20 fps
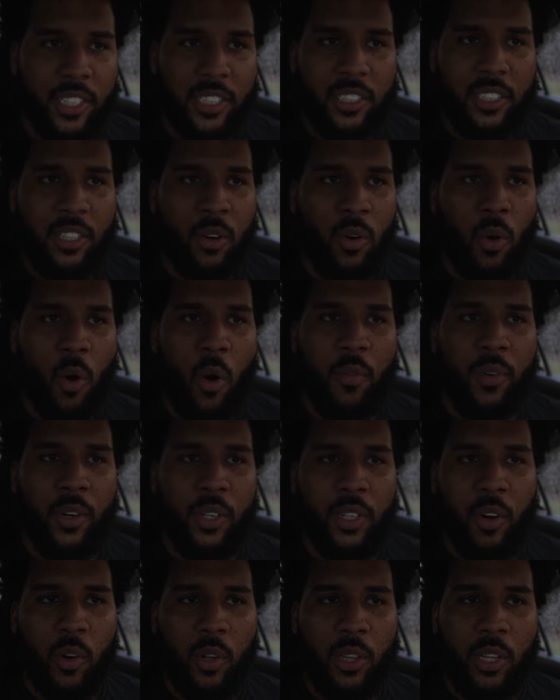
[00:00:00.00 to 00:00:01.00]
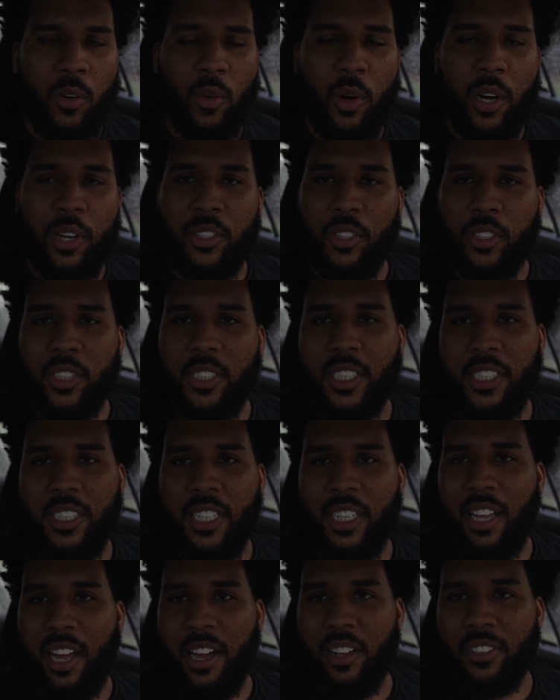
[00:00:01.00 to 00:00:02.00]
is a little under
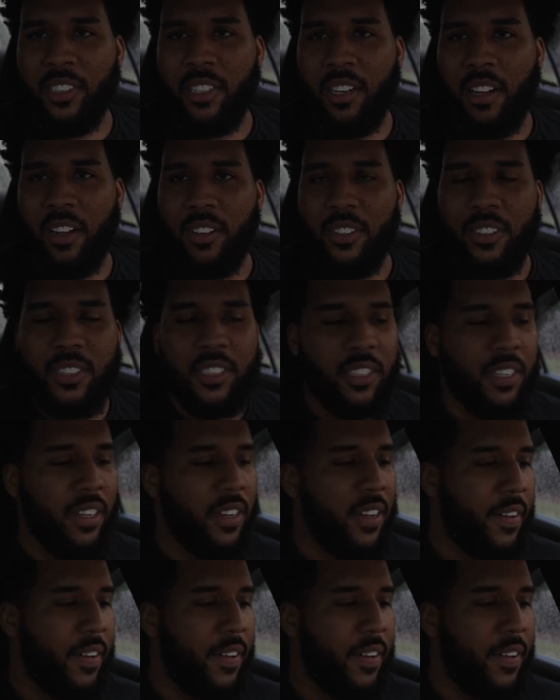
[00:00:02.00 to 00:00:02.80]
$60,000.